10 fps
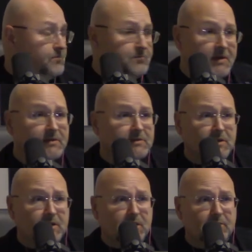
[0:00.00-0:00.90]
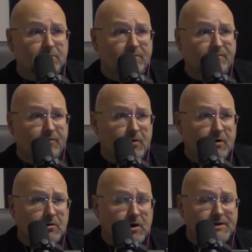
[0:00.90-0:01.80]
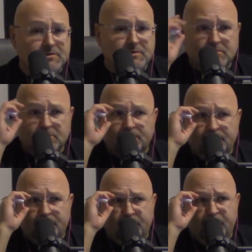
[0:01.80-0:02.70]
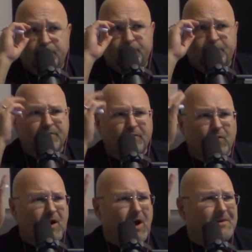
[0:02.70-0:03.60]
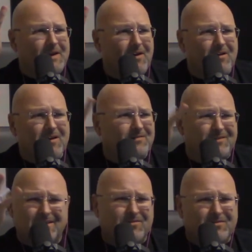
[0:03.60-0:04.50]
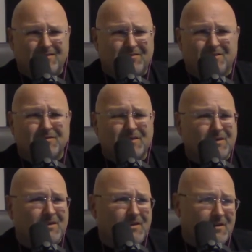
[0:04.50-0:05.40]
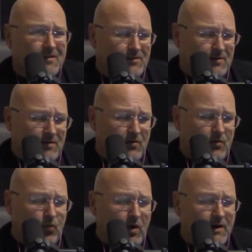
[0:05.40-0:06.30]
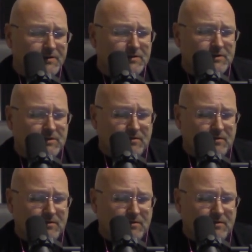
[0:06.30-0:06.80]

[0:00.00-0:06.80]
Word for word: BCE before Christ, before Common Era, whatever. I don't know. Was